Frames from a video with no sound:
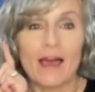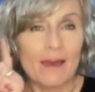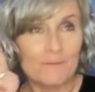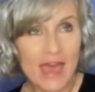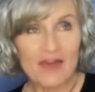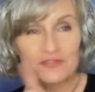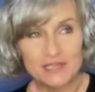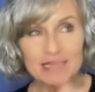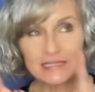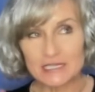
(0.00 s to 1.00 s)
Math,
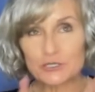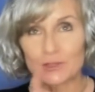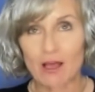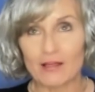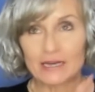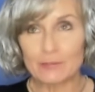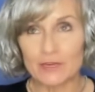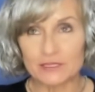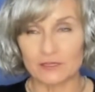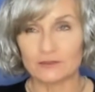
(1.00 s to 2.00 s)
Science, History Holiday
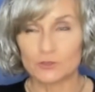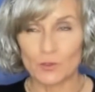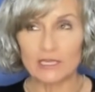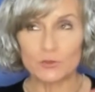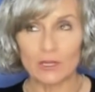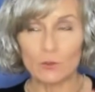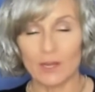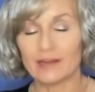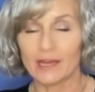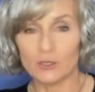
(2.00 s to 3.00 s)
Puzzle
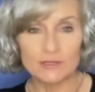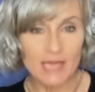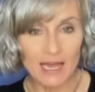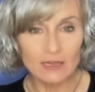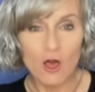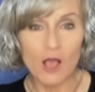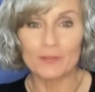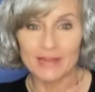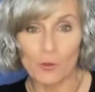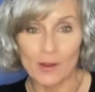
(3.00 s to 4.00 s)
2021. I know it's kind of long,
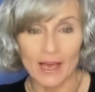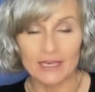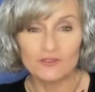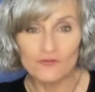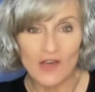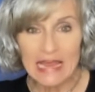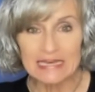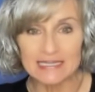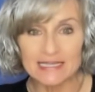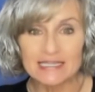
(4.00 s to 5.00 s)
but that way I can
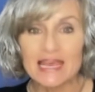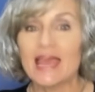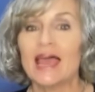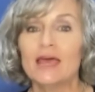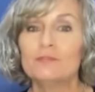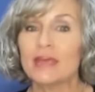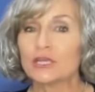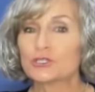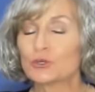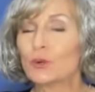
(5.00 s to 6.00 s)
find it, and
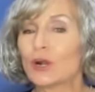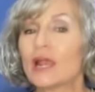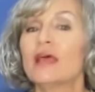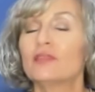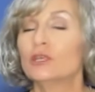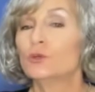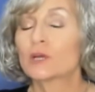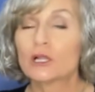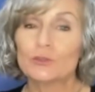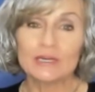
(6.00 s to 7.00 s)
make sure that you
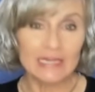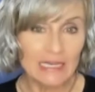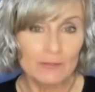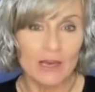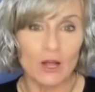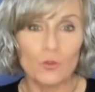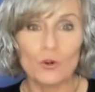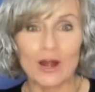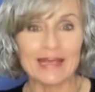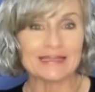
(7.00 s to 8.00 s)
include an email
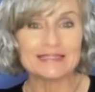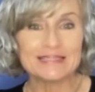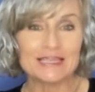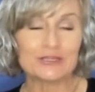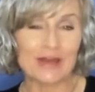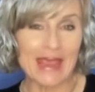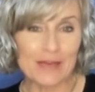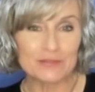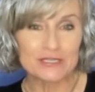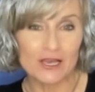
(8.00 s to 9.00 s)
where I can send your
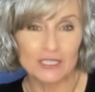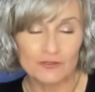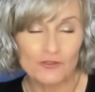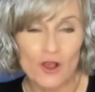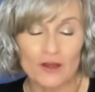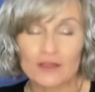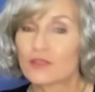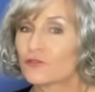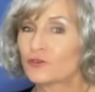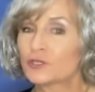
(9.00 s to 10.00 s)
Amazon gift card.
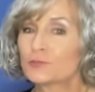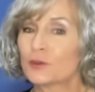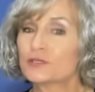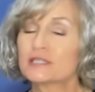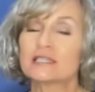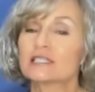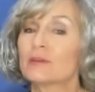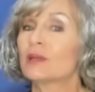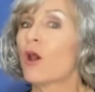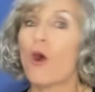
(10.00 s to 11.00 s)
The first person to
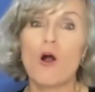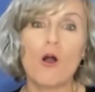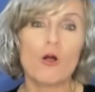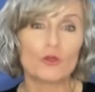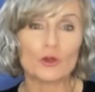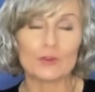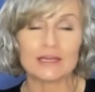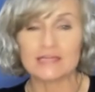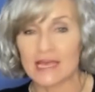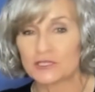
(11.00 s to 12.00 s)
send me all the
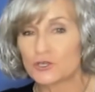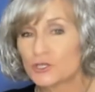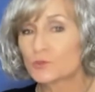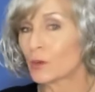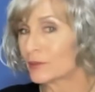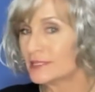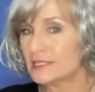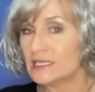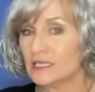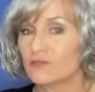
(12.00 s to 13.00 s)
correct answers will
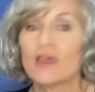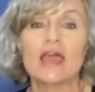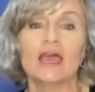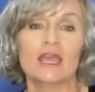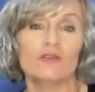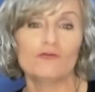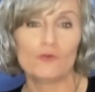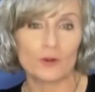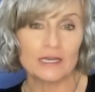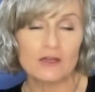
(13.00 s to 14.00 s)
receive a
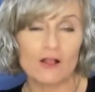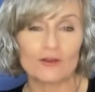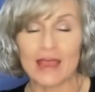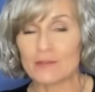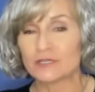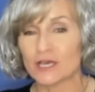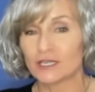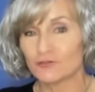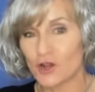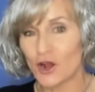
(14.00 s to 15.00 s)
$40 Amazon
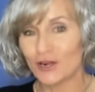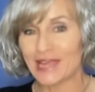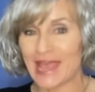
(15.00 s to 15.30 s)
gift card